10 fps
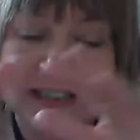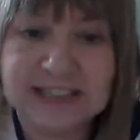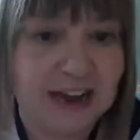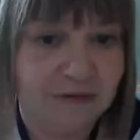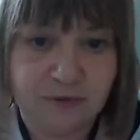
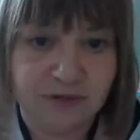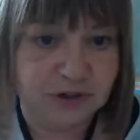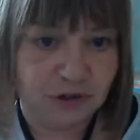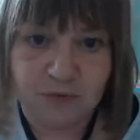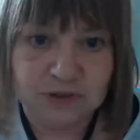terrible. The
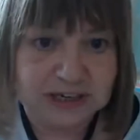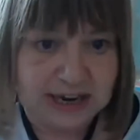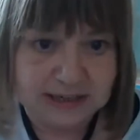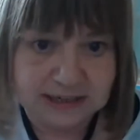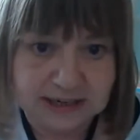students
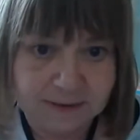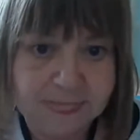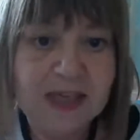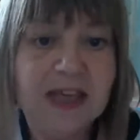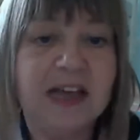hate it.
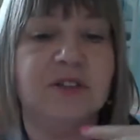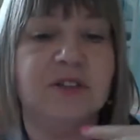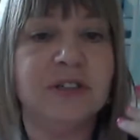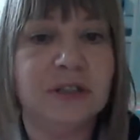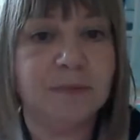It
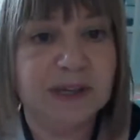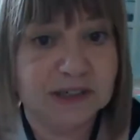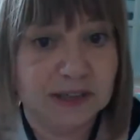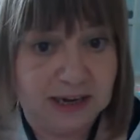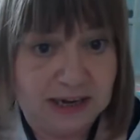doesn't speak
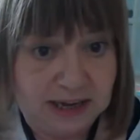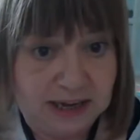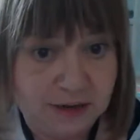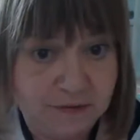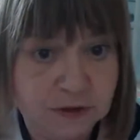to their
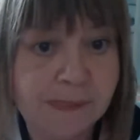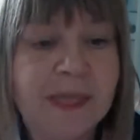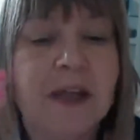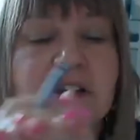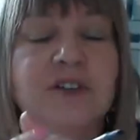lives.
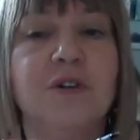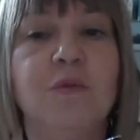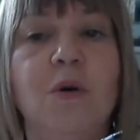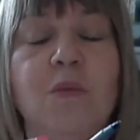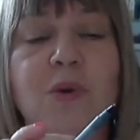So
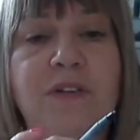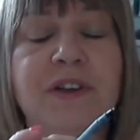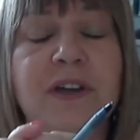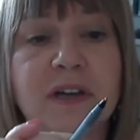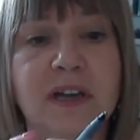what we've
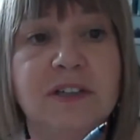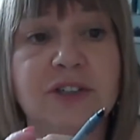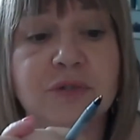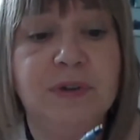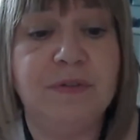done at
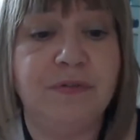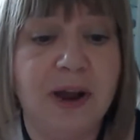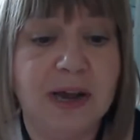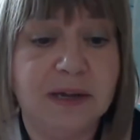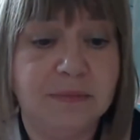Culture
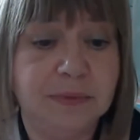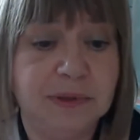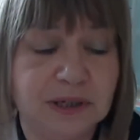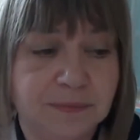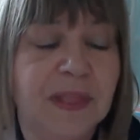Reframed
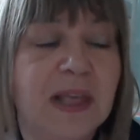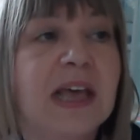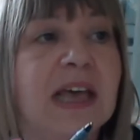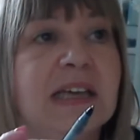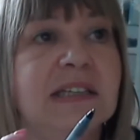
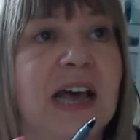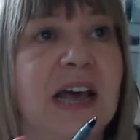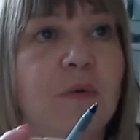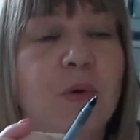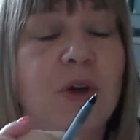is
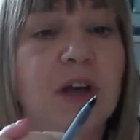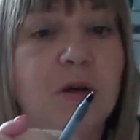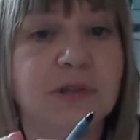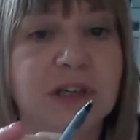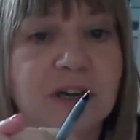that we are
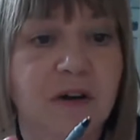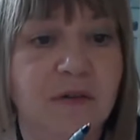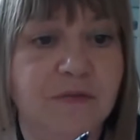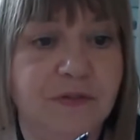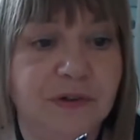holding a
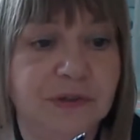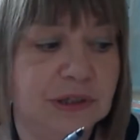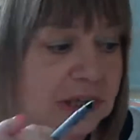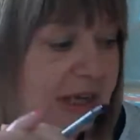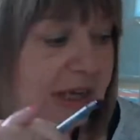
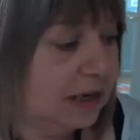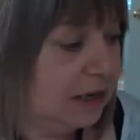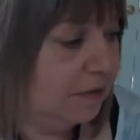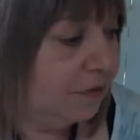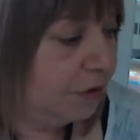conference, and I can
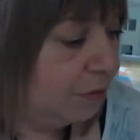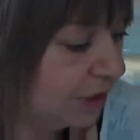give you